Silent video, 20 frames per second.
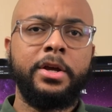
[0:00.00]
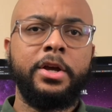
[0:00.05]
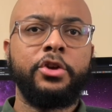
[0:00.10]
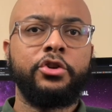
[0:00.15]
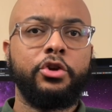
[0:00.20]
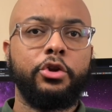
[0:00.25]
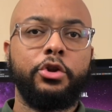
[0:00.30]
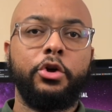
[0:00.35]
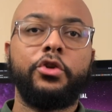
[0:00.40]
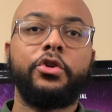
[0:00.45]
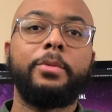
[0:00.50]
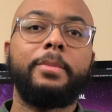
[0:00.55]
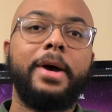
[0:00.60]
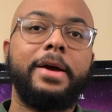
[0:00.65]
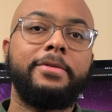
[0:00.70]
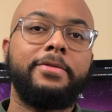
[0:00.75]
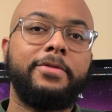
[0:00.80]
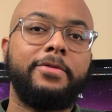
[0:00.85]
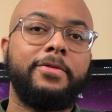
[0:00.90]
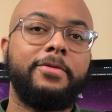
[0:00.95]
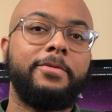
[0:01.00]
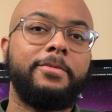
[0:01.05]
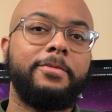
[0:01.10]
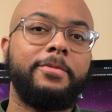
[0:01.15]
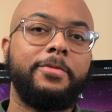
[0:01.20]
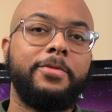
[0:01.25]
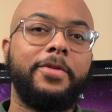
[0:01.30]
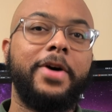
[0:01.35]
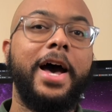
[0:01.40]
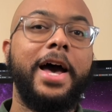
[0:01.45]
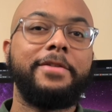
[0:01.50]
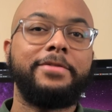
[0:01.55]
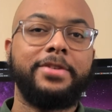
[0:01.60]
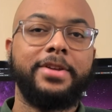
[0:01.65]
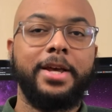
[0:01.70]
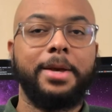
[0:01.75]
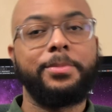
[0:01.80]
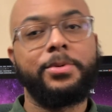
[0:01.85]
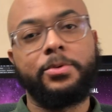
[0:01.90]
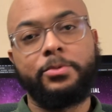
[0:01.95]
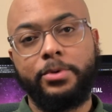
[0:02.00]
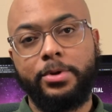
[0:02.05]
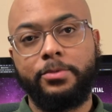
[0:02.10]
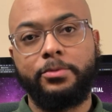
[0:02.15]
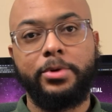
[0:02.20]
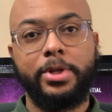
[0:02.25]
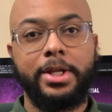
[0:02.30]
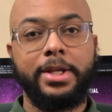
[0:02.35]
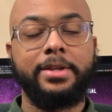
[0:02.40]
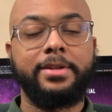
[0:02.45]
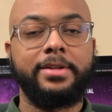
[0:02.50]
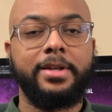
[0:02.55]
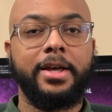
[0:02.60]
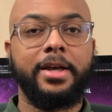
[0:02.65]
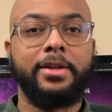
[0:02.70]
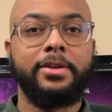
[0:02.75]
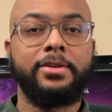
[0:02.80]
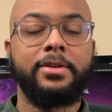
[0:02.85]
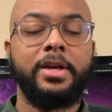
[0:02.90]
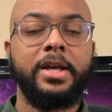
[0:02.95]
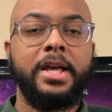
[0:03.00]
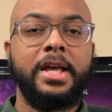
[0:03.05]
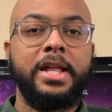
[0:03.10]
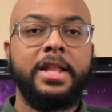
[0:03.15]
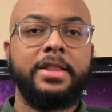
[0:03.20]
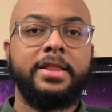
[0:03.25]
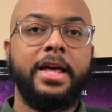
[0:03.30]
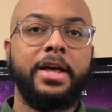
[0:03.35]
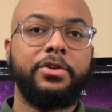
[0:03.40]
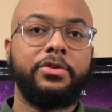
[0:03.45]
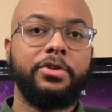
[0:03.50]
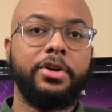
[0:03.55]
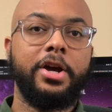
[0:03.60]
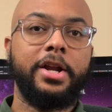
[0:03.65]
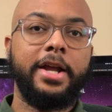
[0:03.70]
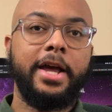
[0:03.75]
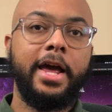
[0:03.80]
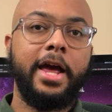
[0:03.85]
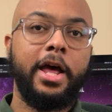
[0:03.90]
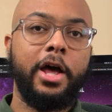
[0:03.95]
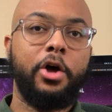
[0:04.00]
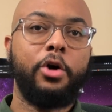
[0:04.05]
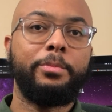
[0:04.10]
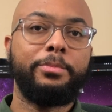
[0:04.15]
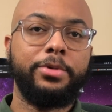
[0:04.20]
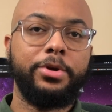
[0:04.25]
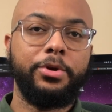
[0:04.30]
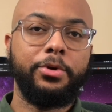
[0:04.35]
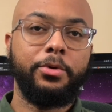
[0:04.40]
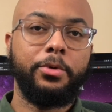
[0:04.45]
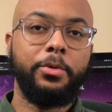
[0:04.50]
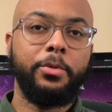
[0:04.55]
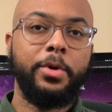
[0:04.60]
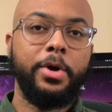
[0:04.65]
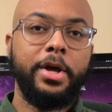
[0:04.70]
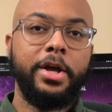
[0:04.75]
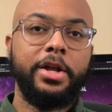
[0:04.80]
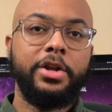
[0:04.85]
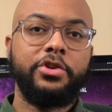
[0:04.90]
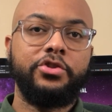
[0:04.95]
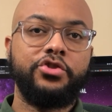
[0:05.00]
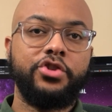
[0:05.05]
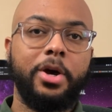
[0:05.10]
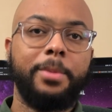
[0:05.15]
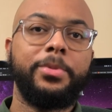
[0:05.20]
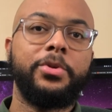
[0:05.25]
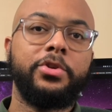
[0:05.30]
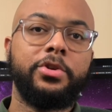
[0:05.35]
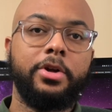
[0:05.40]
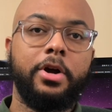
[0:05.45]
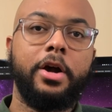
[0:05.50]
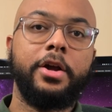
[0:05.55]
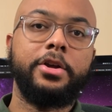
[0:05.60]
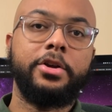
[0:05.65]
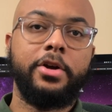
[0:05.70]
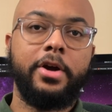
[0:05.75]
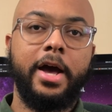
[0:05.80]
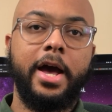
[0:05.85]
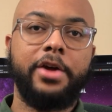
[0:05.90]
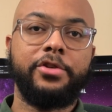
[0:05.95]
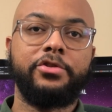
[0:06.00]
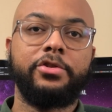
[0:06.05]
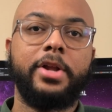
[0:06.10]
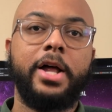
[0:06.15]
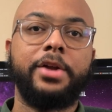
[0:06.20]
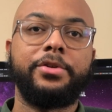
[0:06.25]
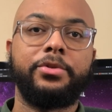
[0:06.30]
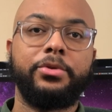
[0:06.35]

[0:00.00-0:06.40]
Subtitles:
So those are my 5 tips, really 6, that's going to help you jumpstart your astrological